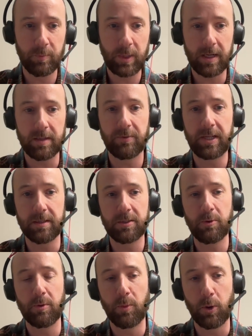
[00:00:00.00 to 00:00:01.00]
kind of get
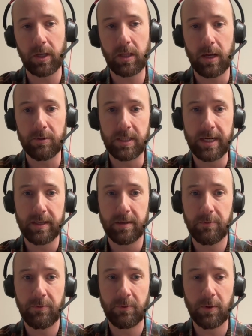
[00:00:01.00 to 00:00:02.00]
to a more
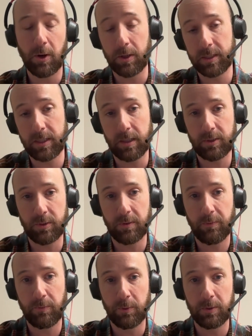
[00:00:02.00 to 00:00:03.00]
cloud-native architecture
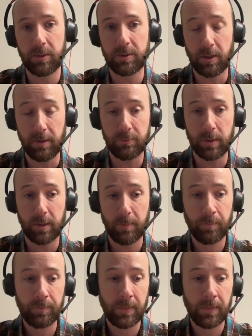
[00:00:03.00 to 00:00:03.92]
for the software.